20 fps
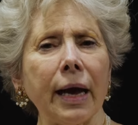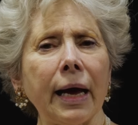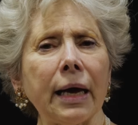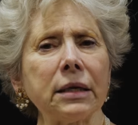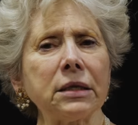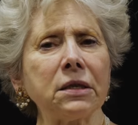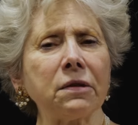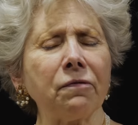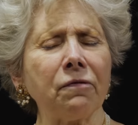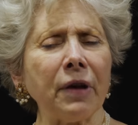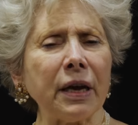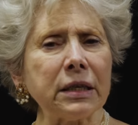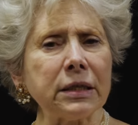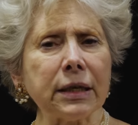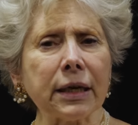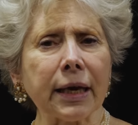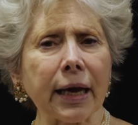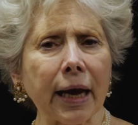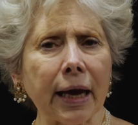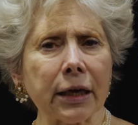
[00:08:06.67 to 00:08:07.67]
S.
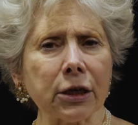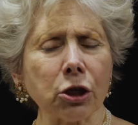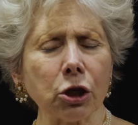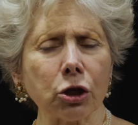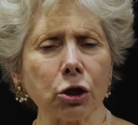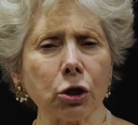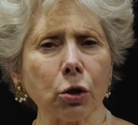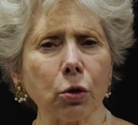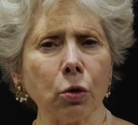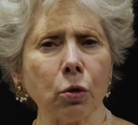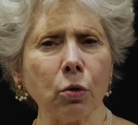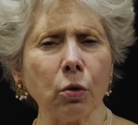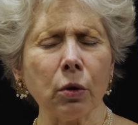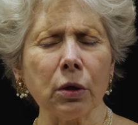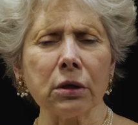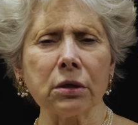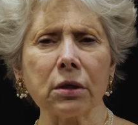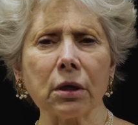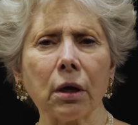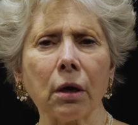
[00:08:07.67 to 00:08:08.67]
Ventikesh,
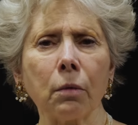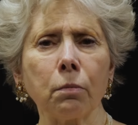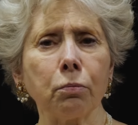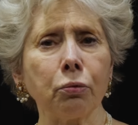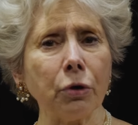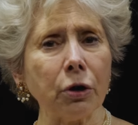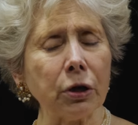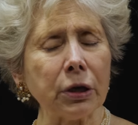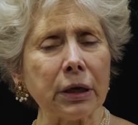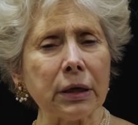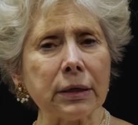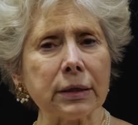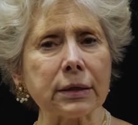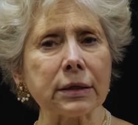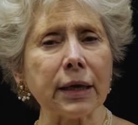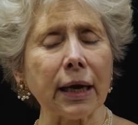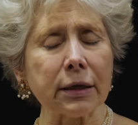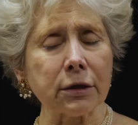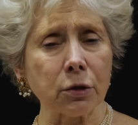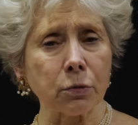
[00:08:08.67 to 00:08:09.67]
who is a brilliant
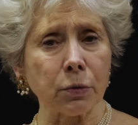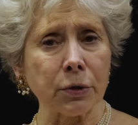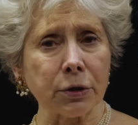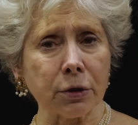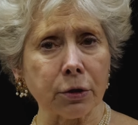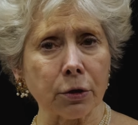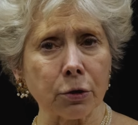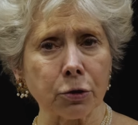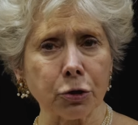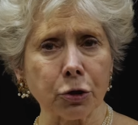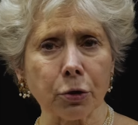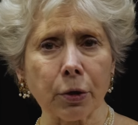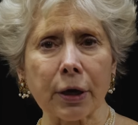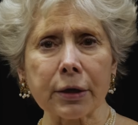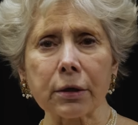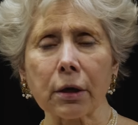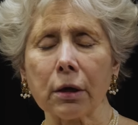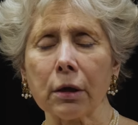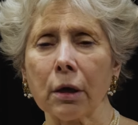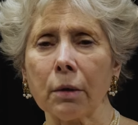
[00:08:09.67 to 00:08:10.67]
sex researcher
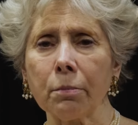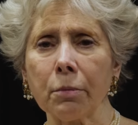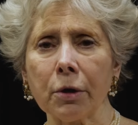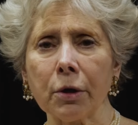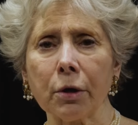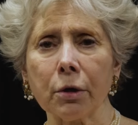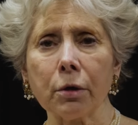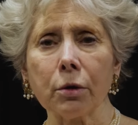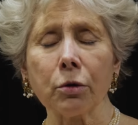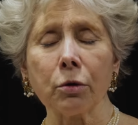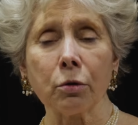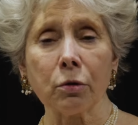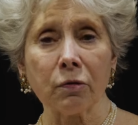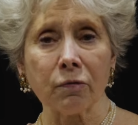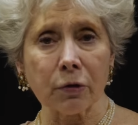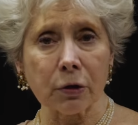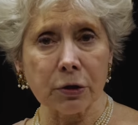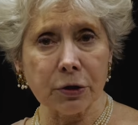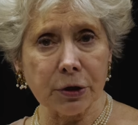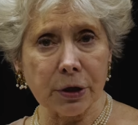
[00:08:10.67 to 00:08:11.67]
at Columbia
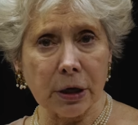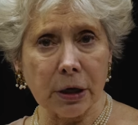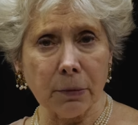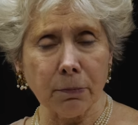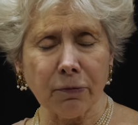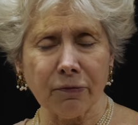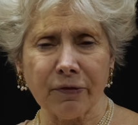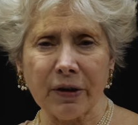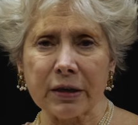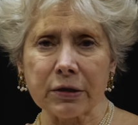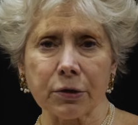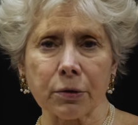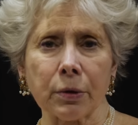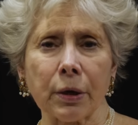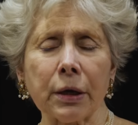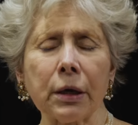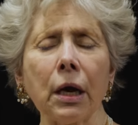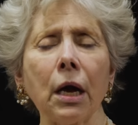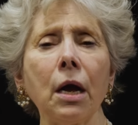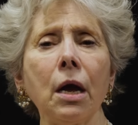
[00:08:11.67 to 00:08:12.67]
University, professor
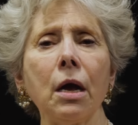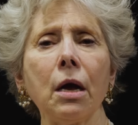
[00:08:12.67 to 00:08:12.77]
at